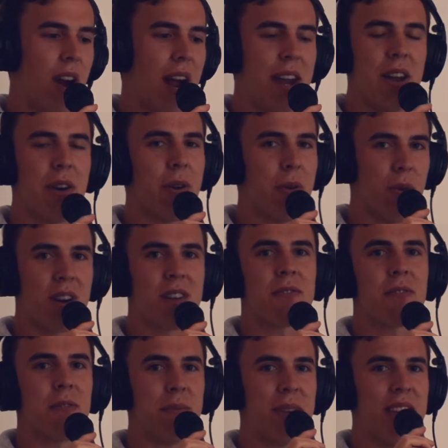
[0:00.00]
I know it worked
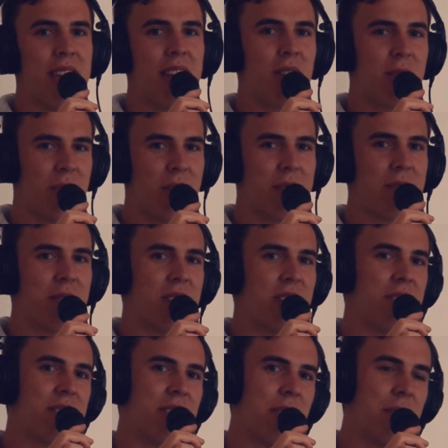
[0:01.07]
for me, it'll work for
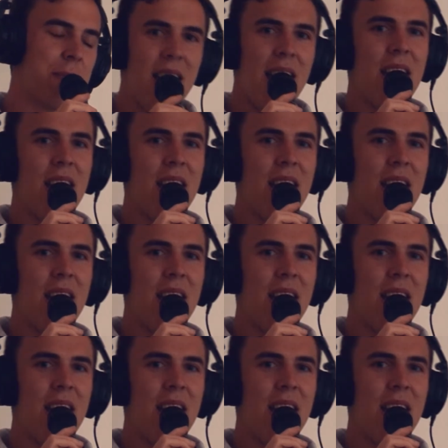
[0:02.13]
you too.